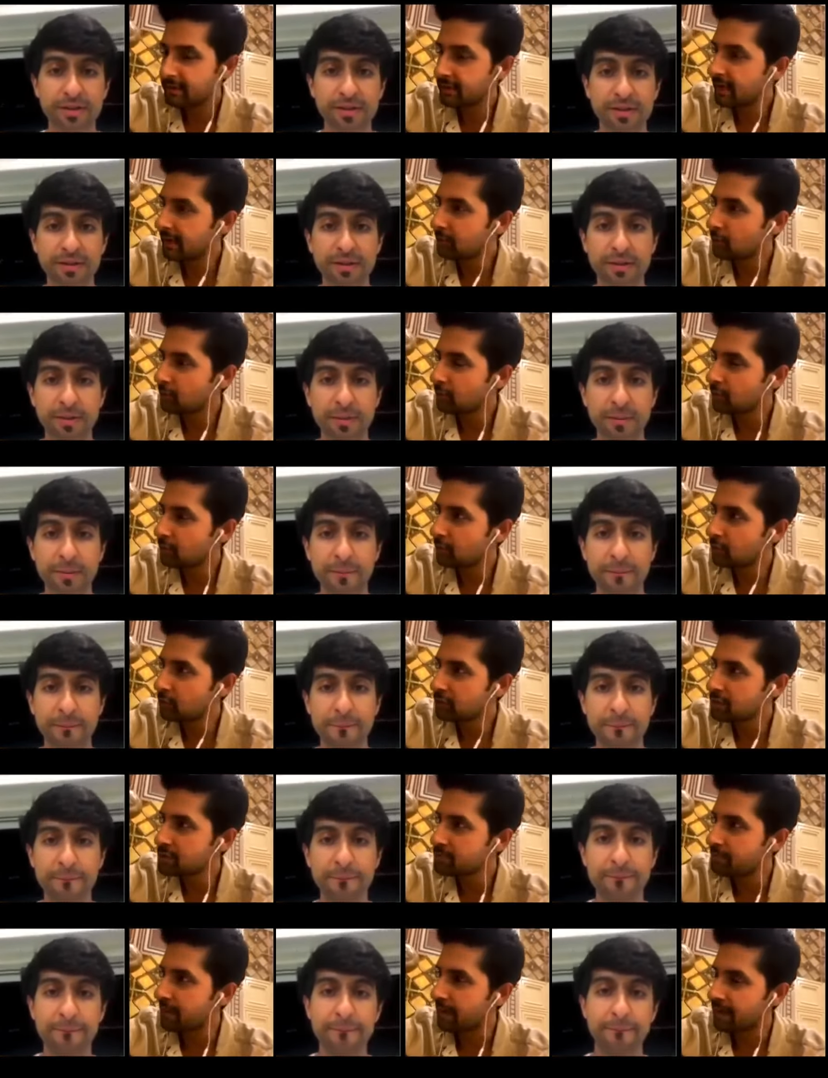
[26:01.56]
Speaker 1: I think I'm going to
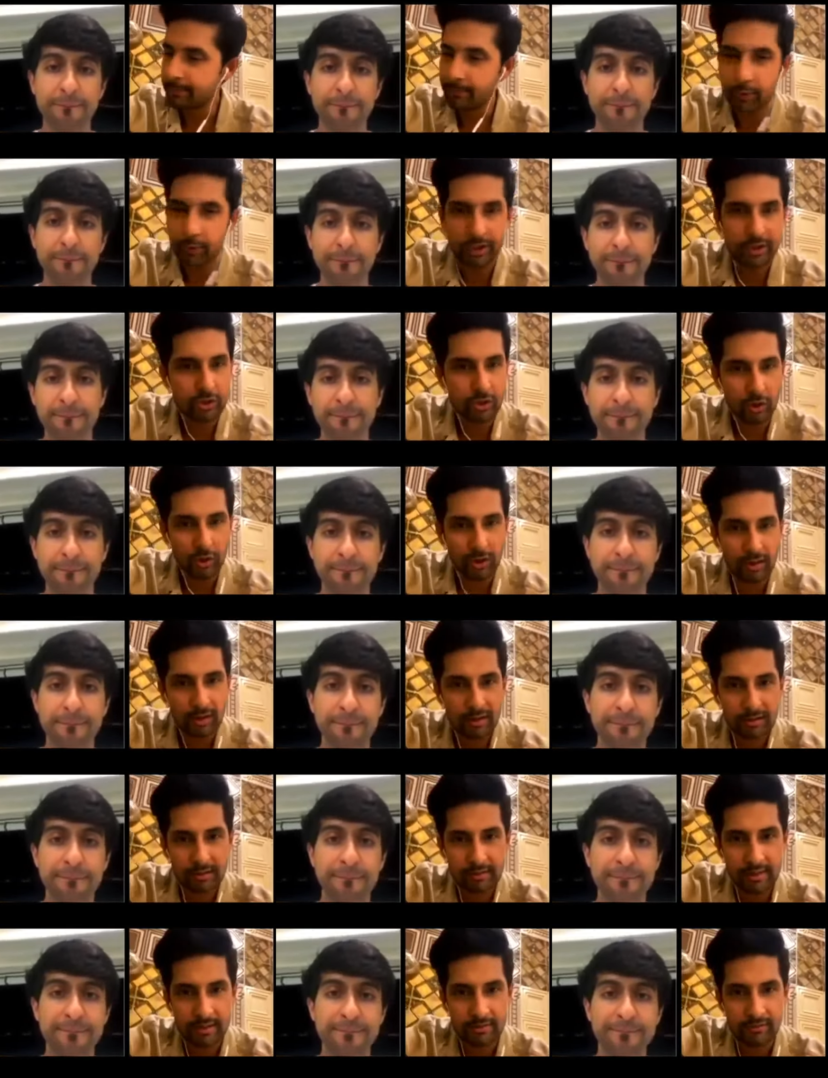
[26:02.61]
go to this pani puri
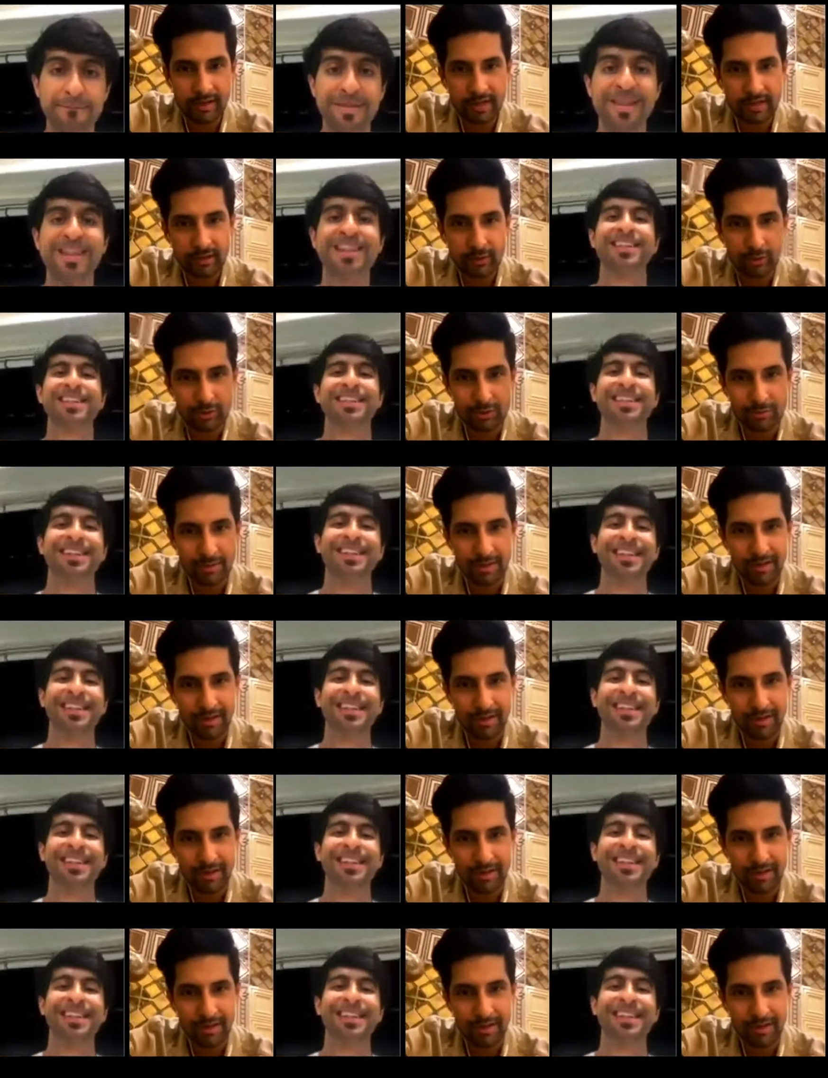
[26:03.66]
stall that's very